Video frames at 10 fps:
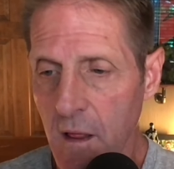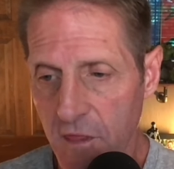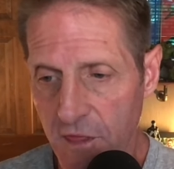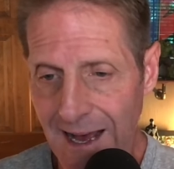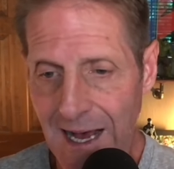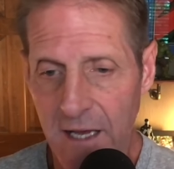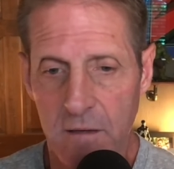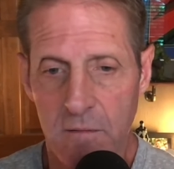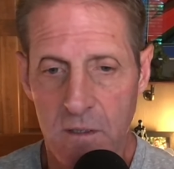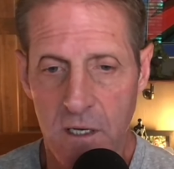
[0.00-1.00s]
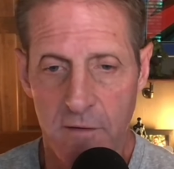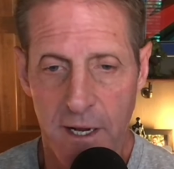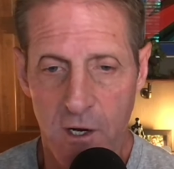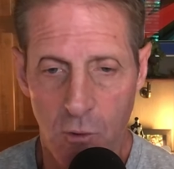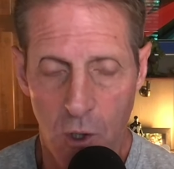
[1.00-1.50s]
that kind of
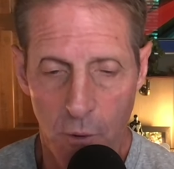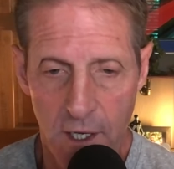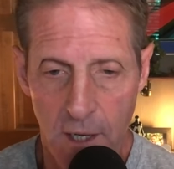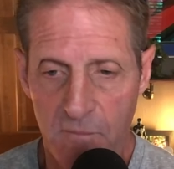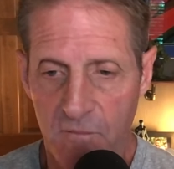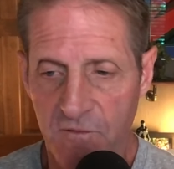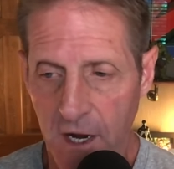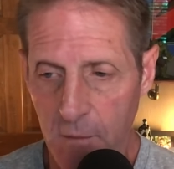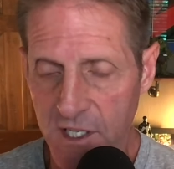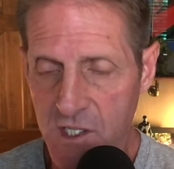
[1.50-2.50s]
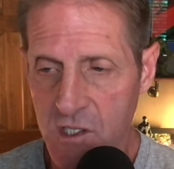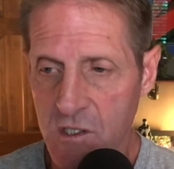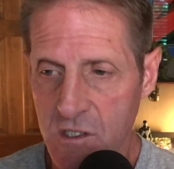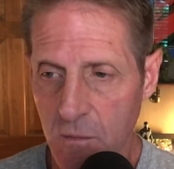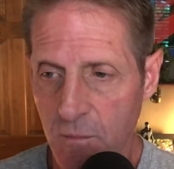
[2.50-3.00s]
my growing up family
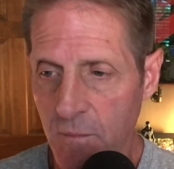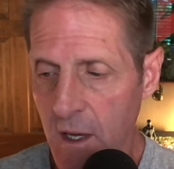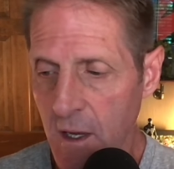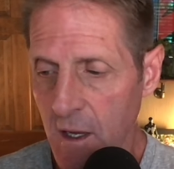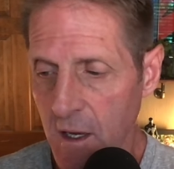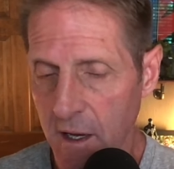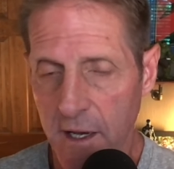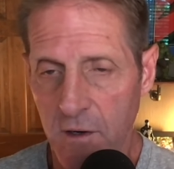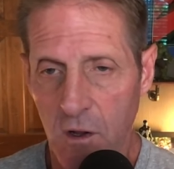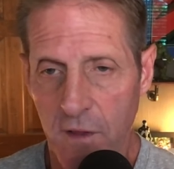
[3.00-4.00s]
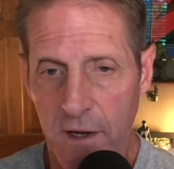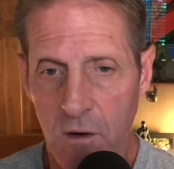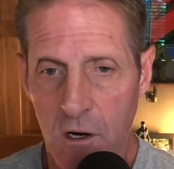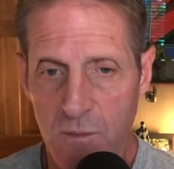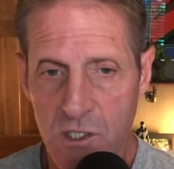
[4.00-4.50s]
system and all that
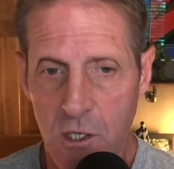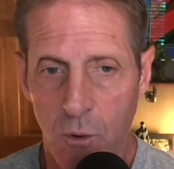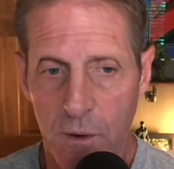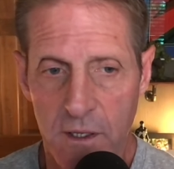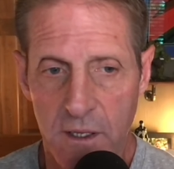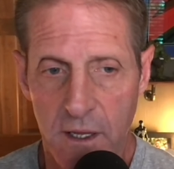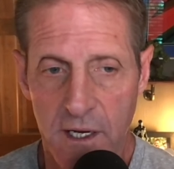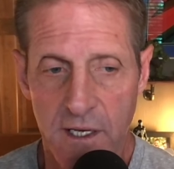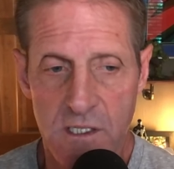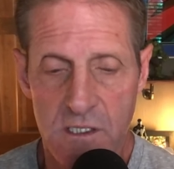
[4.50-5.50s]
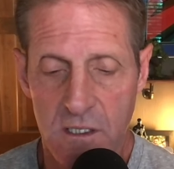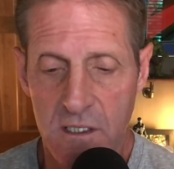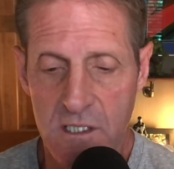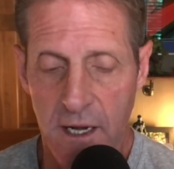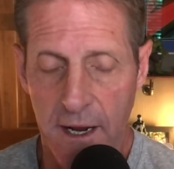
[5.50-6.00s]
harm. So
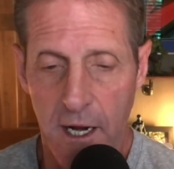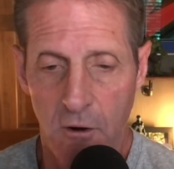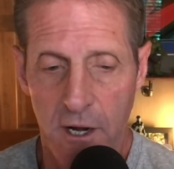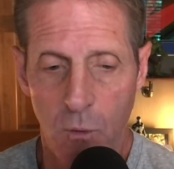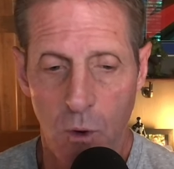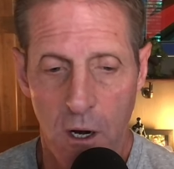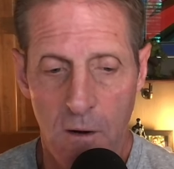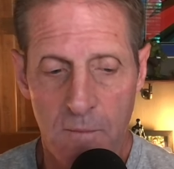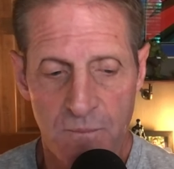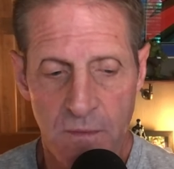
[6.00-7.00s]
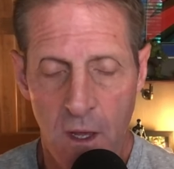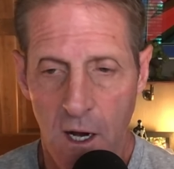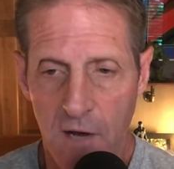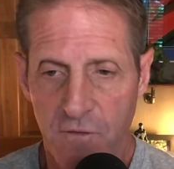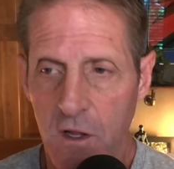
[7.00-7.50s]
it's an area where
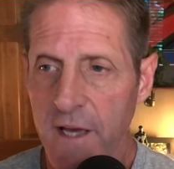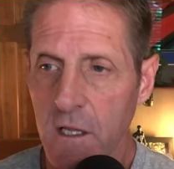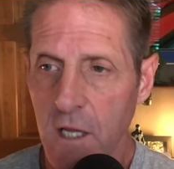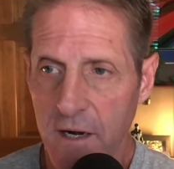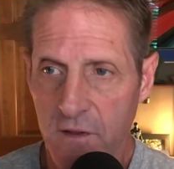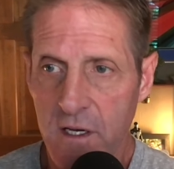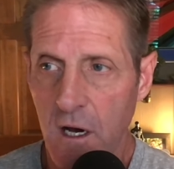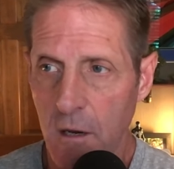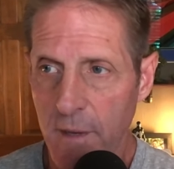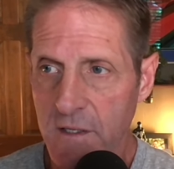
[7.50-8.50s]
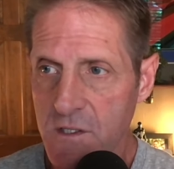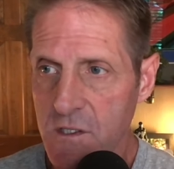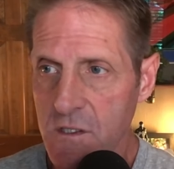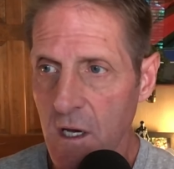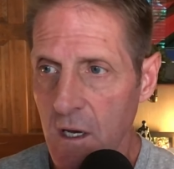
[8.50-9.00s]
I feel like a lot of the comments